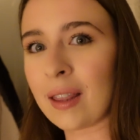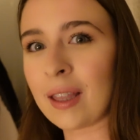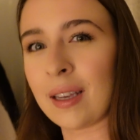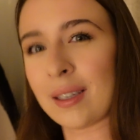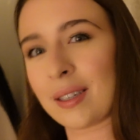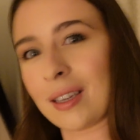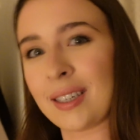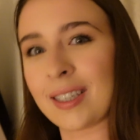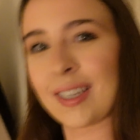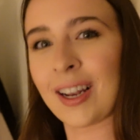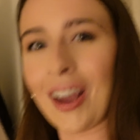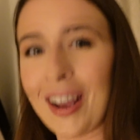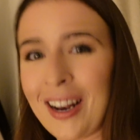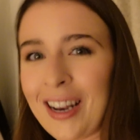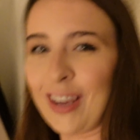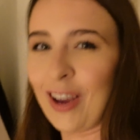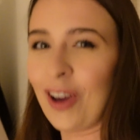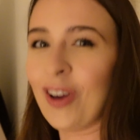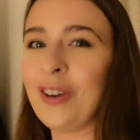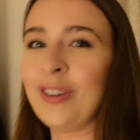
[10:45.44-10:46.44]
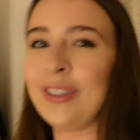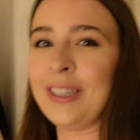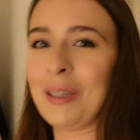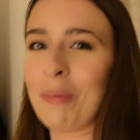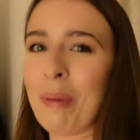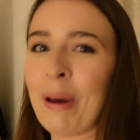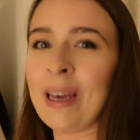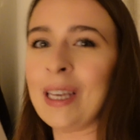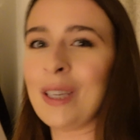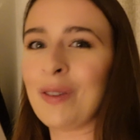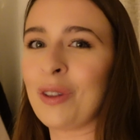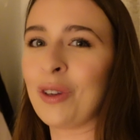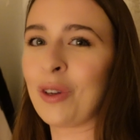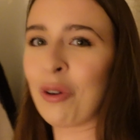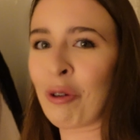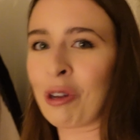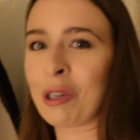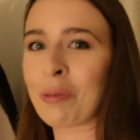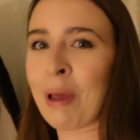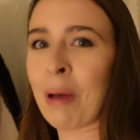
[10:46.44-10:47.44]
there's a slightly cozy space for the
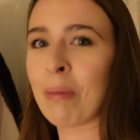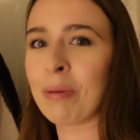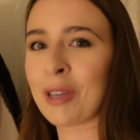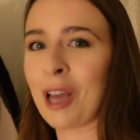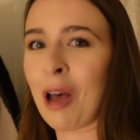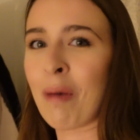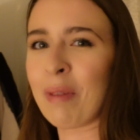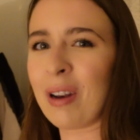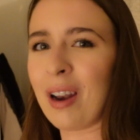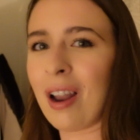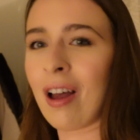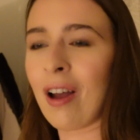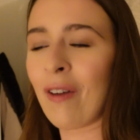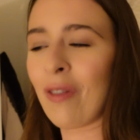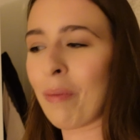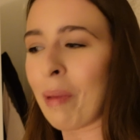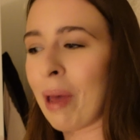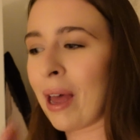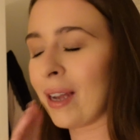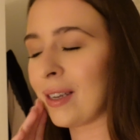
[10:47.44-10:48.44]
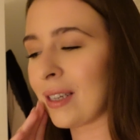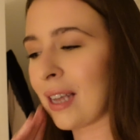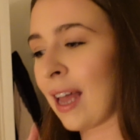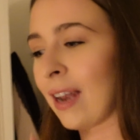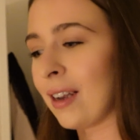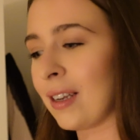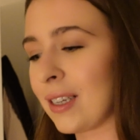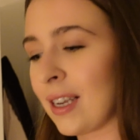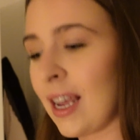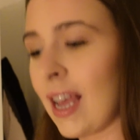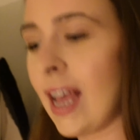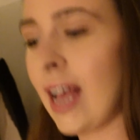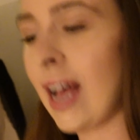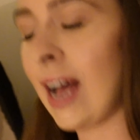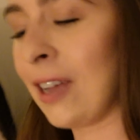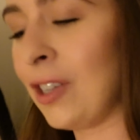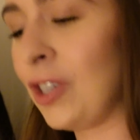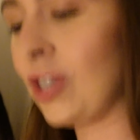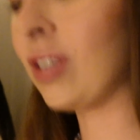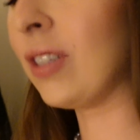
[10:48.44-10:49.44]
dogs to be able to come and lie on the bed. And
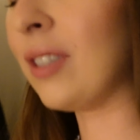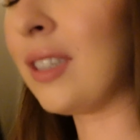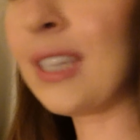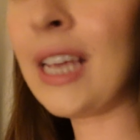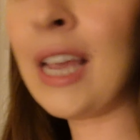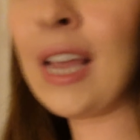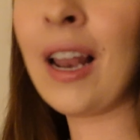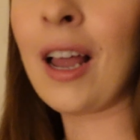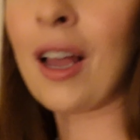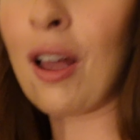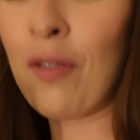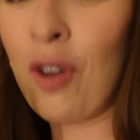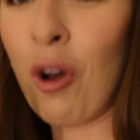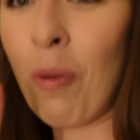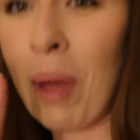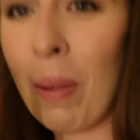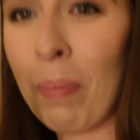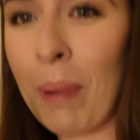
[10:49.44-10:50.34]
as you can see, like I've got my